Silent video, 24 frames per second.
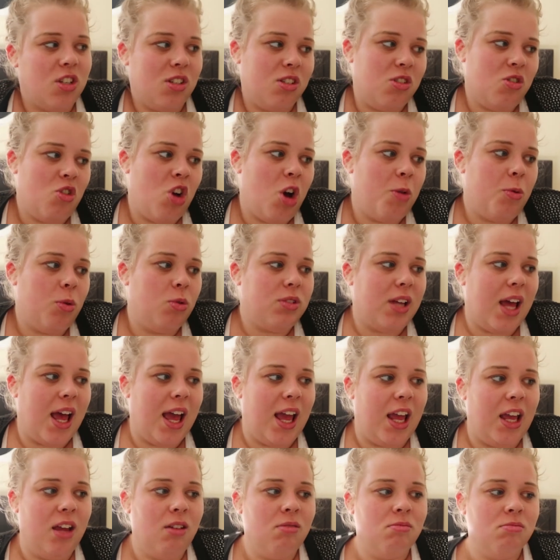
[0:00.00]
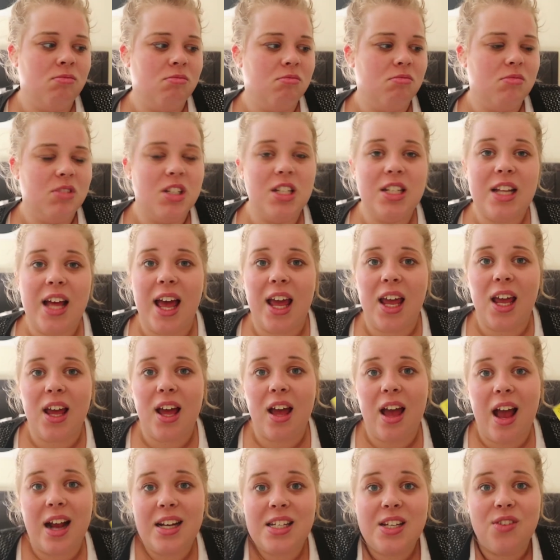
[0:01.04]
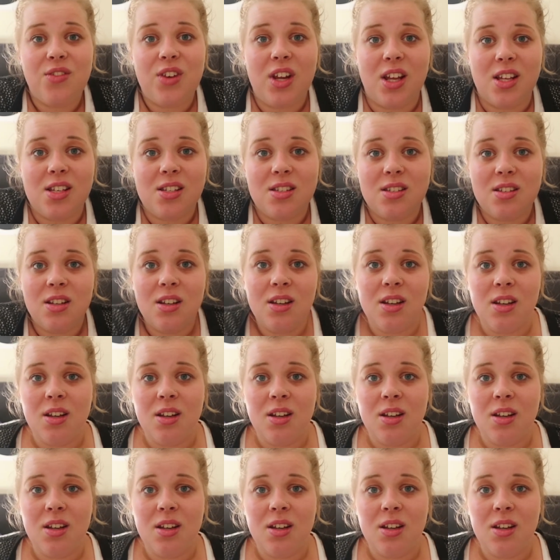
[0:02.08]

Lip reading: normal day-to-day activities.